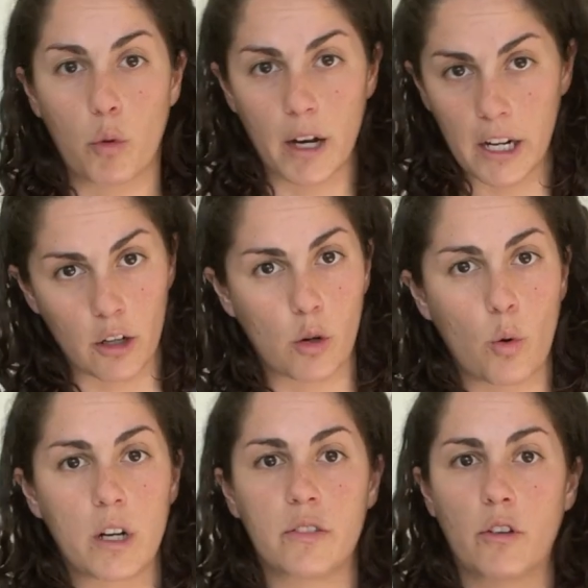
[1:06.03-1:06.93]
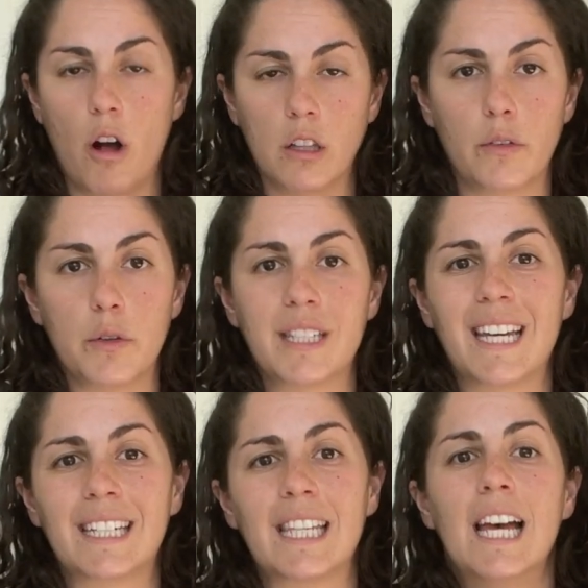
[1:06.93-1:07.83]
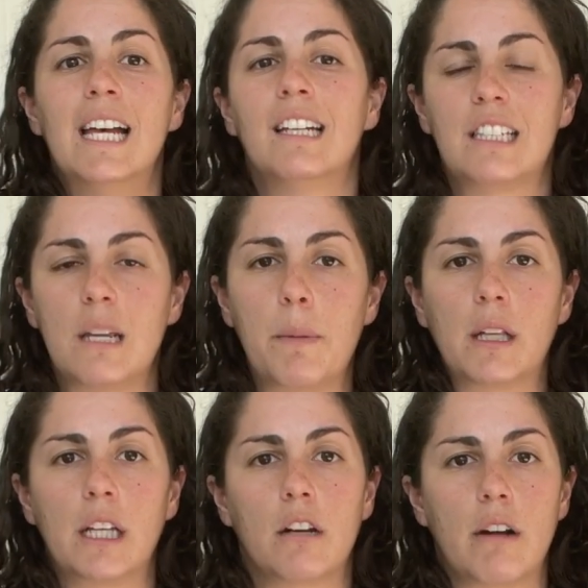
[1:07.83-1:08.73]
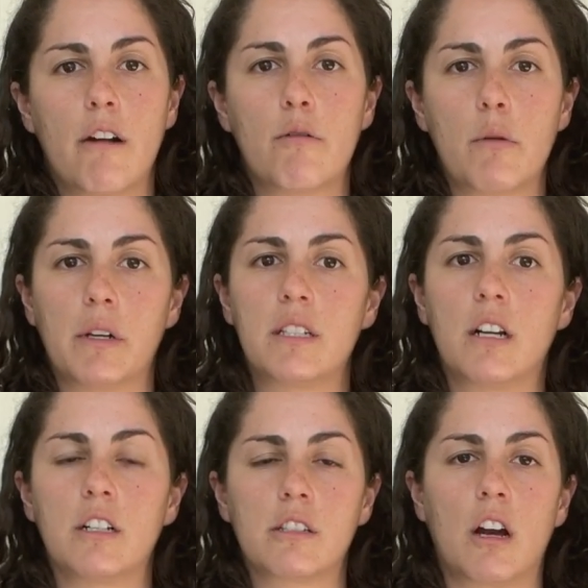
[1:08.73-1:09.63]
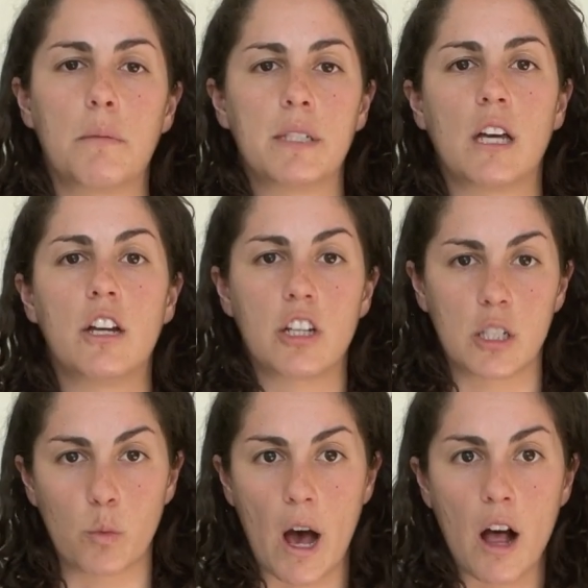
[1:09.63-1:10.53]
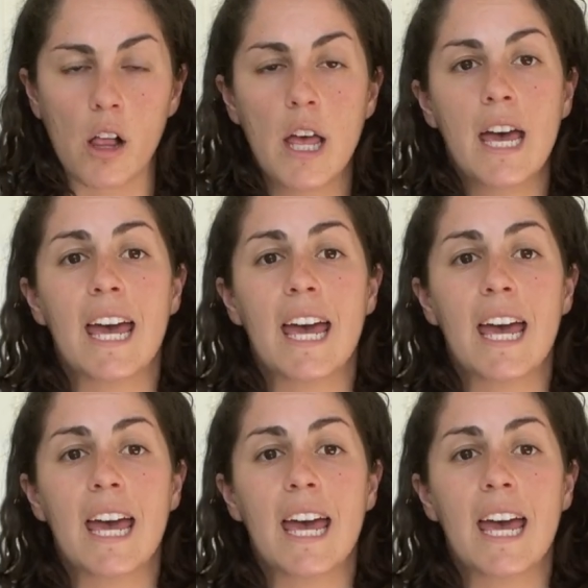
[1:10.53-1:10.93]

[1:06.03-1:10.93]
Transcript: for intercourse, for all of those things. That's typically around when we want to start scar massage as well.